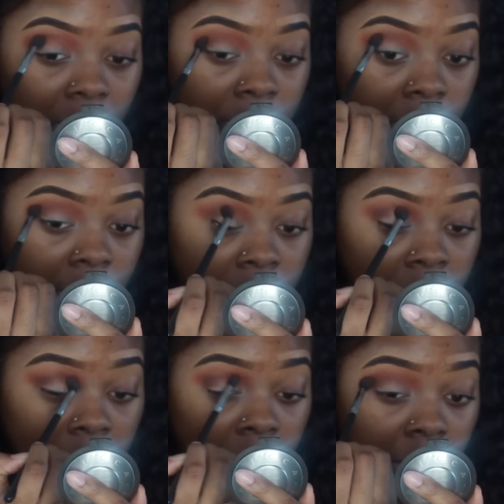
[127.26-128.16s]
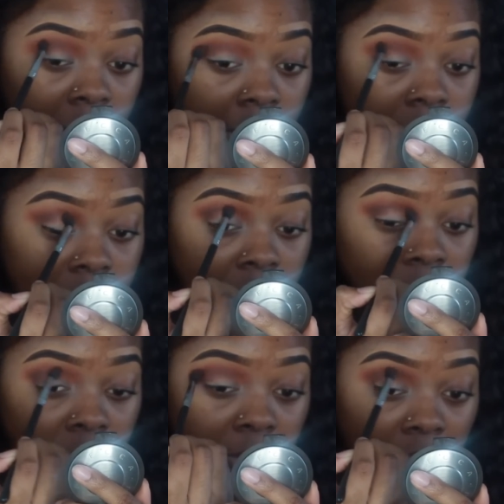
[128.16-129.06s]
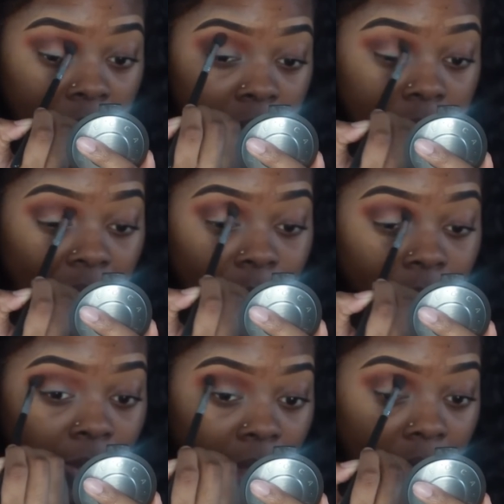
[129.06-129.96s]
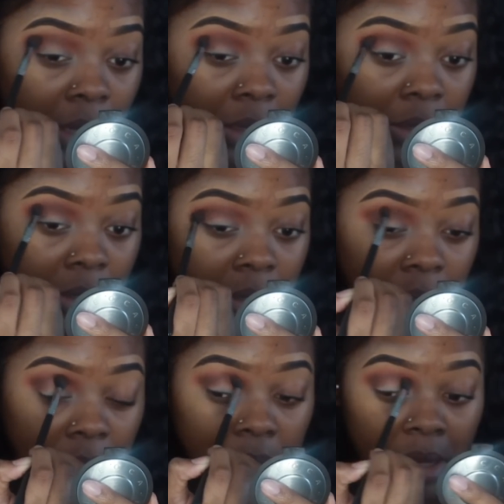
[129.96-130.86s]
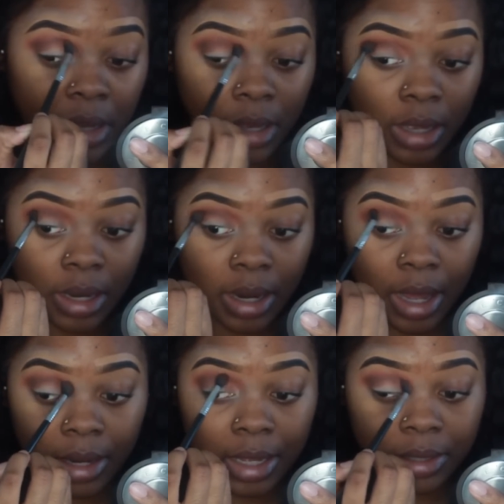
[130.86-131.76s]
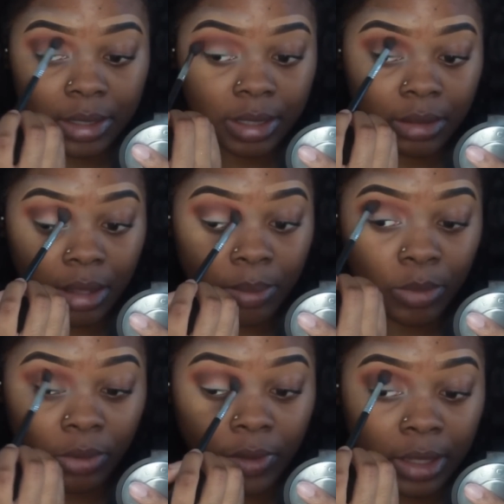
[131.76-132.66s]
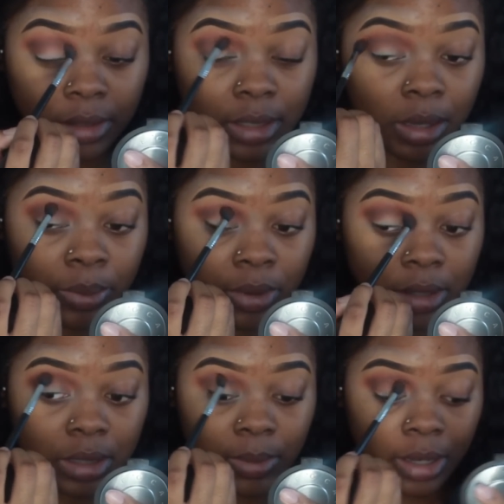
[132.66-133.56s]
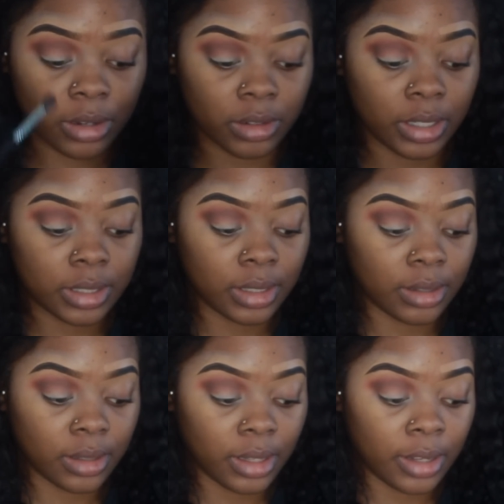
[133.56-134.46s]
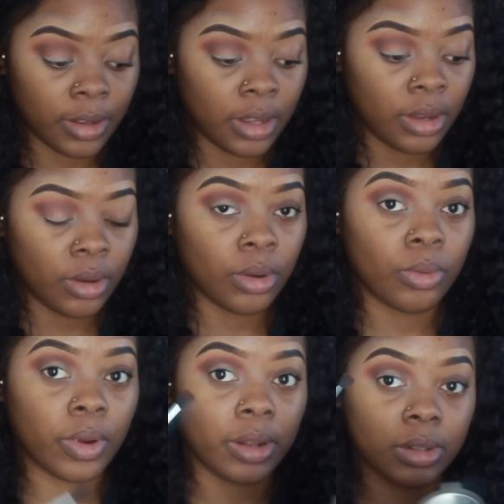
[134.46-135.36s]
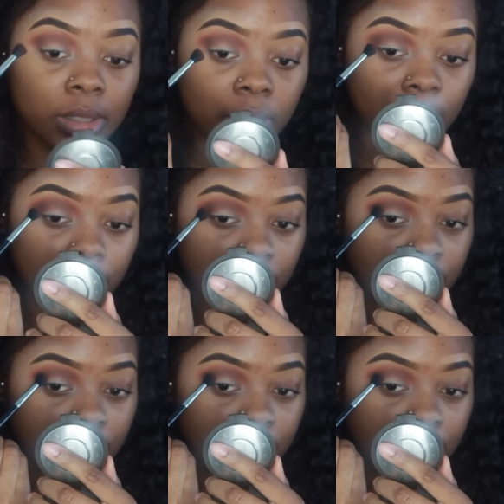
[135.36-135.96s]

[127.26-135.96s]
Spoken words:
I'm layering that literally right on top of that color and not necessarily moving deeper into my crease, literally right on top.